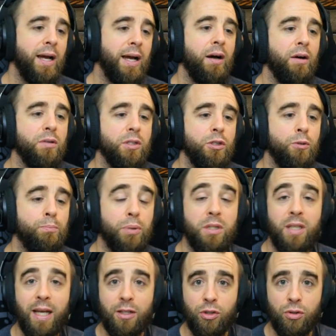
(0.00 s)
how you
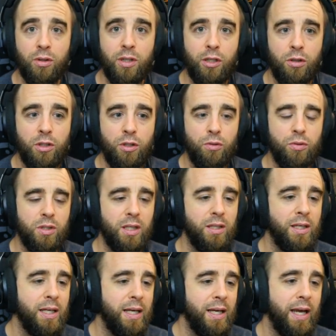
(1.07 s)
potentially could use
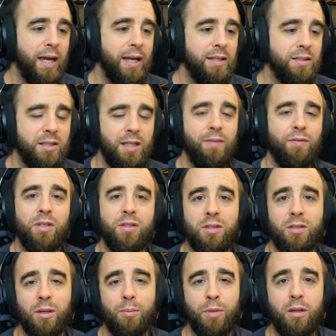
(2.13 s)
it, and see if this
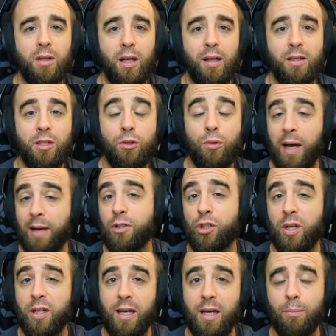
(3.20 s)
is something that you haven't
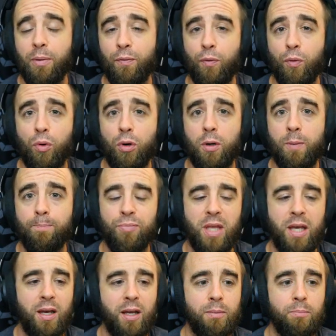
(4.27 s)
checked out before
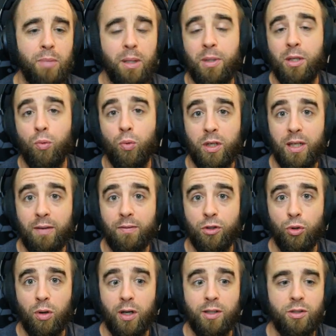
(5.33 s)
and maybe you want to give a try.